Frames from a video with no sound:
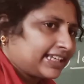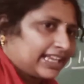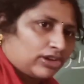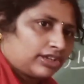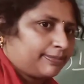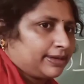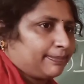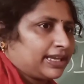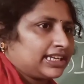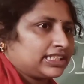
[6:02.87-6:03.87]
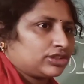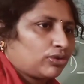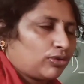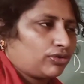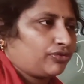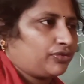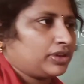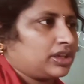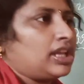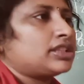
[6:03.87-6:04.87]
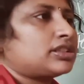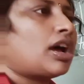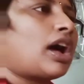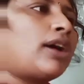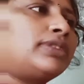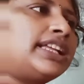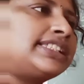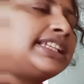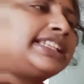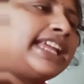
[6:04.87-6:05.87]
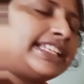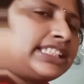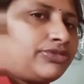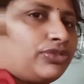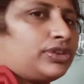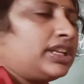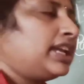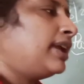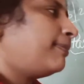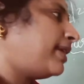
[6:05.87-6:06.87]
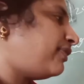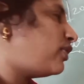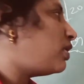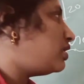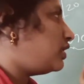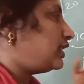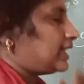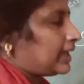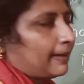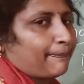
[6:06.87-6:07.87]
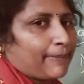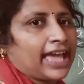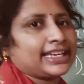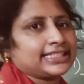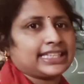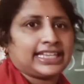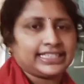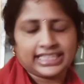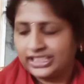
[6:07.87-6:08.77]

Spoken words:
cannot prepare its own food. So how does it gets food? By following the parasitic